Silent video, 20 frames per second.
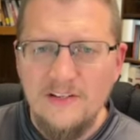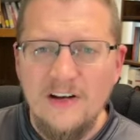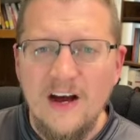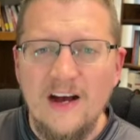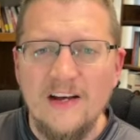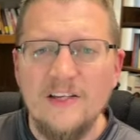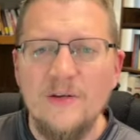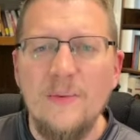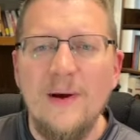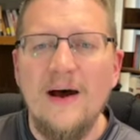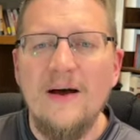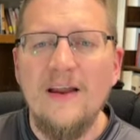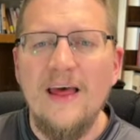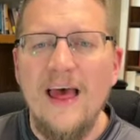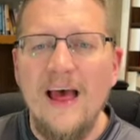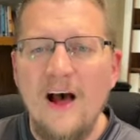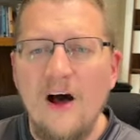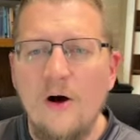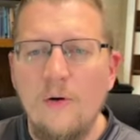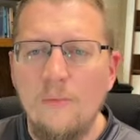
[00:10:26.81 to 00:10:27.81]
talks about
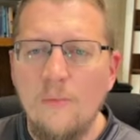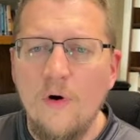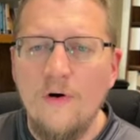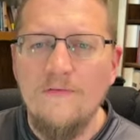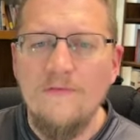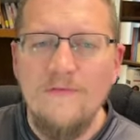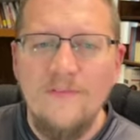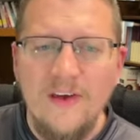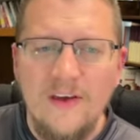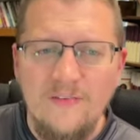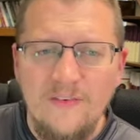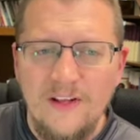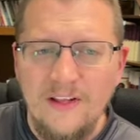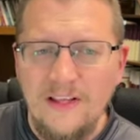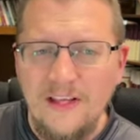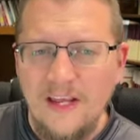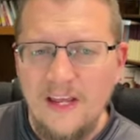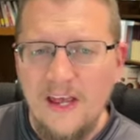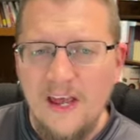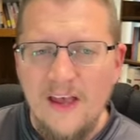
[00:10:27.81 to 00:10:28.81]
hell more
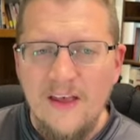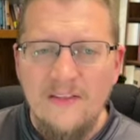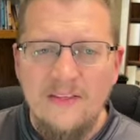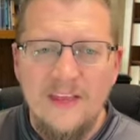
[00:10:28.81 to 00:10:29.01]
vividly